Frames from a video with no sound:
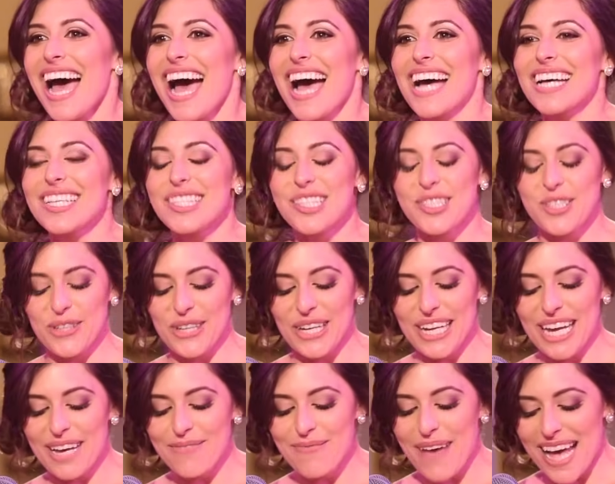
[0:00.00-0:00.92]
As
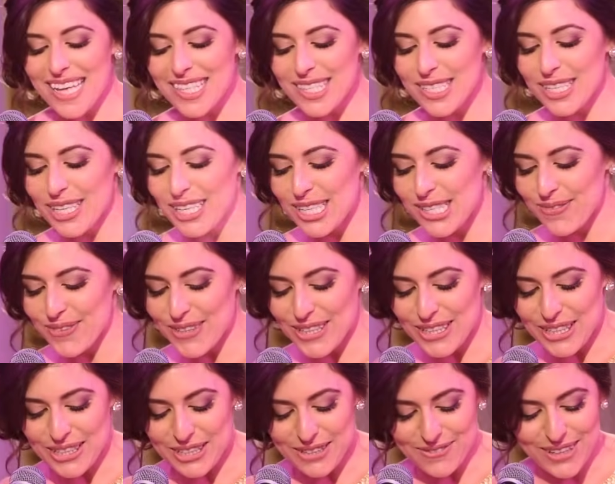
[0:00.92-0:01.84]
student ambassadors for
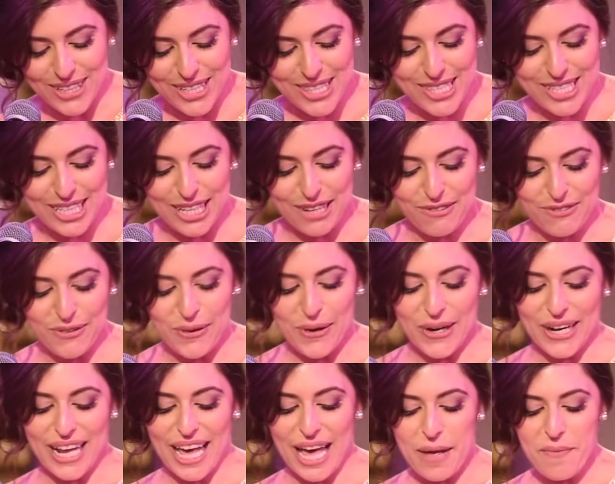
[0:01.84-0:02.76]
the University of
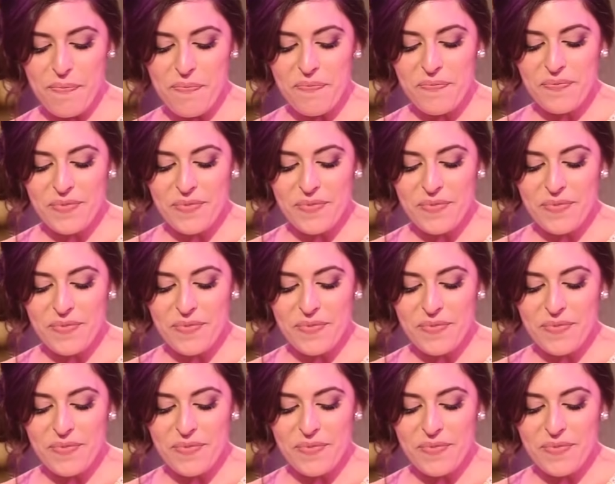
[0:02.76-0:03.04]
Florida.